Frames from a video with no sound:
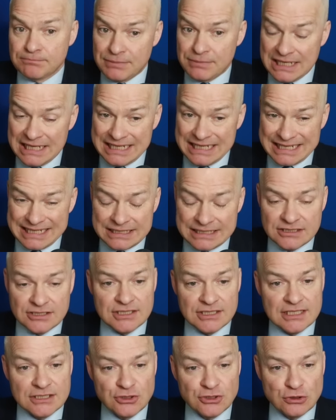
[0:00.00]
a big
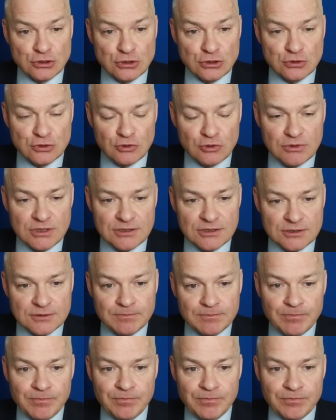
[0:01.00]
international tournament.
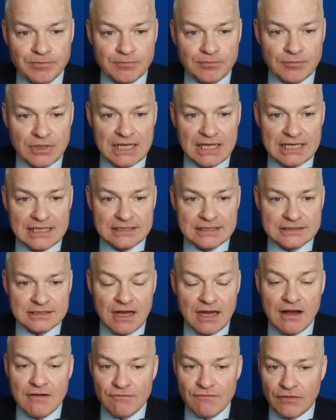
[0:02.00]
Players
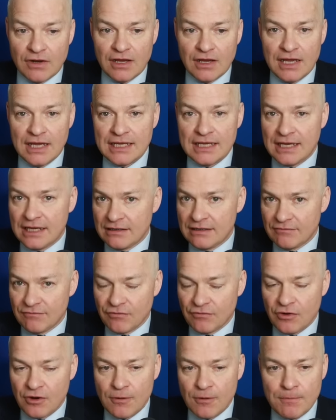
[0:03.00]
are flying in
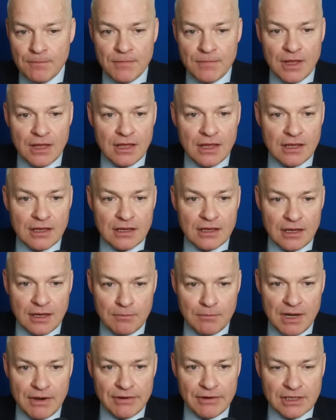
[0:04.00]
from
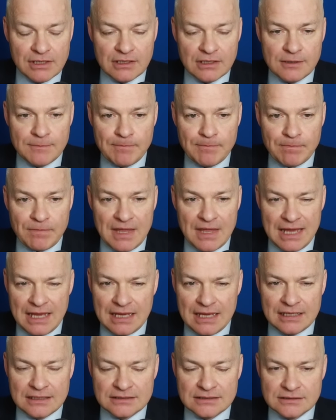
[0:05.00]
America
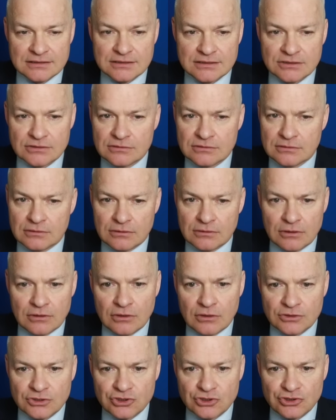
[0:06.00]
and
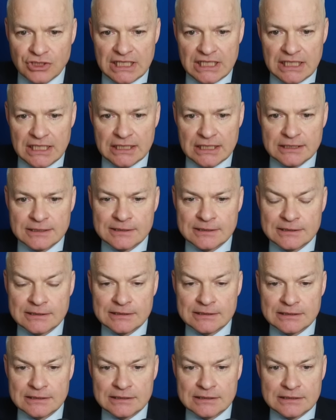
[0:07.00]
Australia
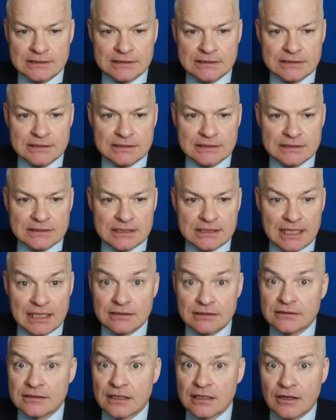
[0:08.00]

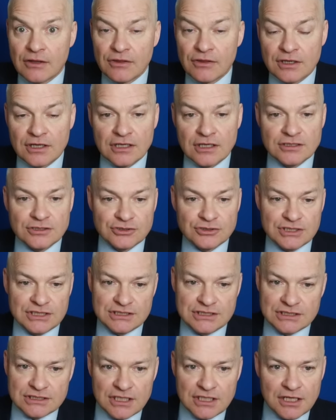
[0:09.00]
and other
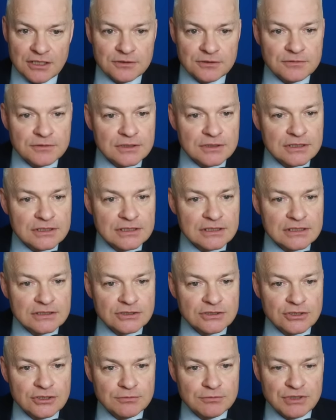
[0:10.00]
countries. So
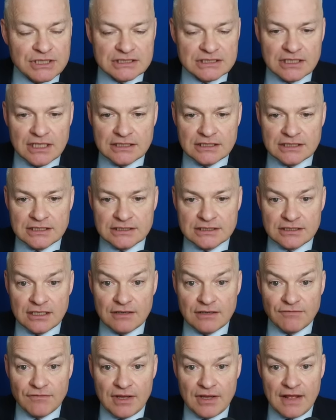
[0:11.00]
super exciting
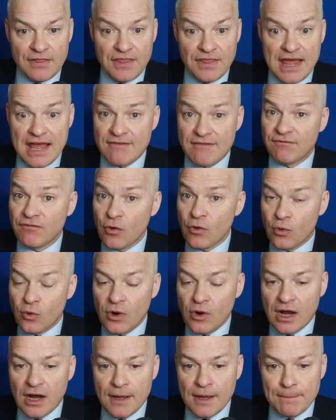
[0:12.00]
stuff. And
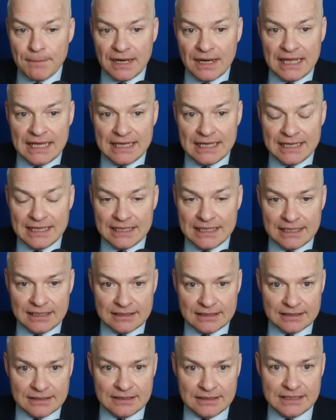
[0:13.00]
therefore, I'm playing
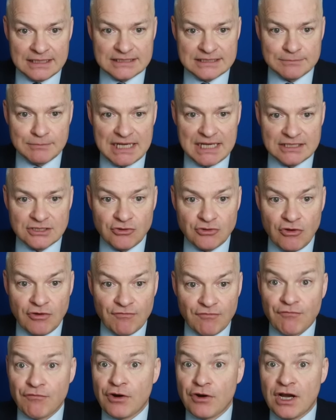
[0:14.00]
this match
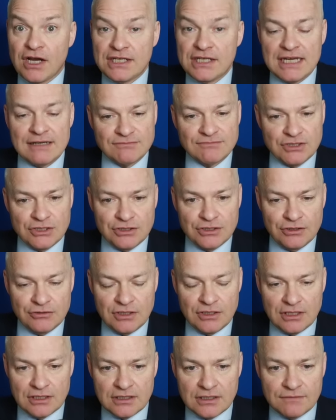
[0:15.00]
on Friday
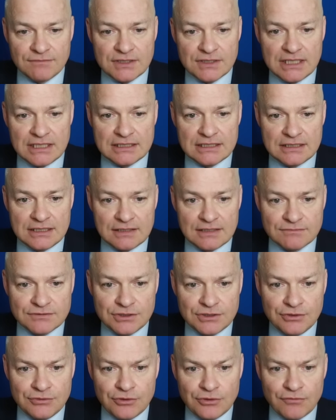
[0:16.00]
afternoon. I've taken the
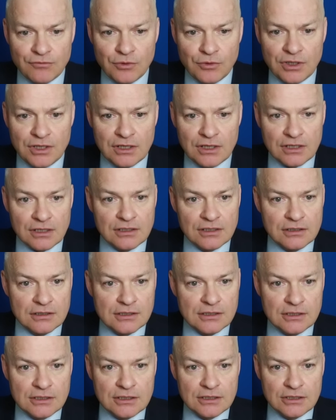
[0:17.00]
afternoon off work
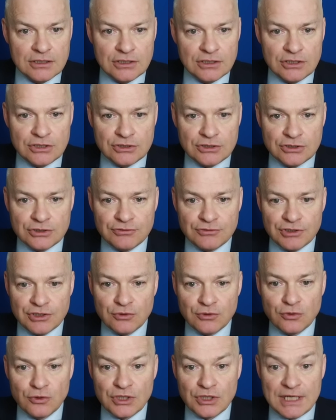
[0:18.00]
to
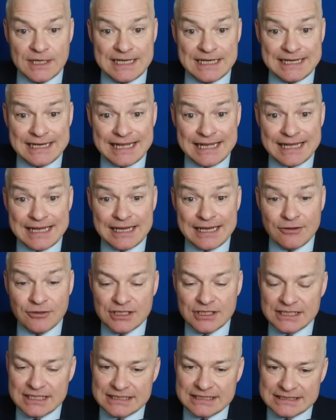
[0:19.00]
record it. Now,
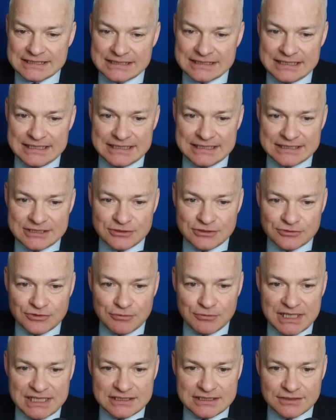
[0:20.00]
look at this. Seasonal
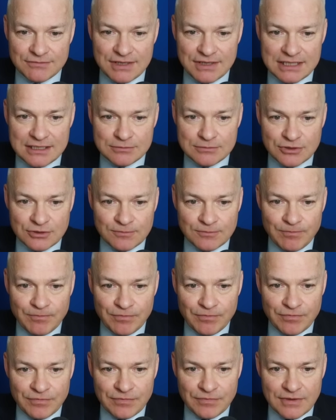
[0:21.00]
remains available.
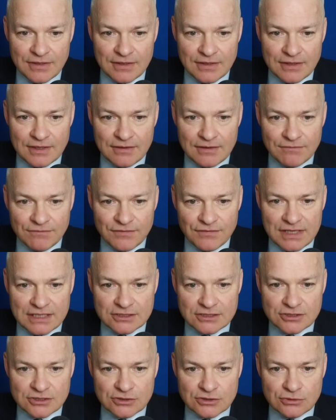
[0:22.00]
In
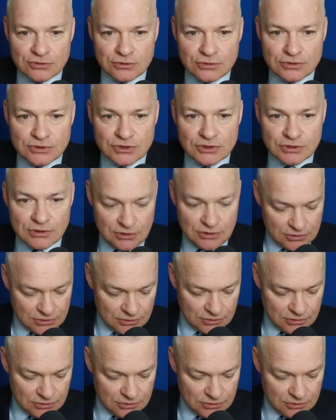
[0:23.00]
fact, scores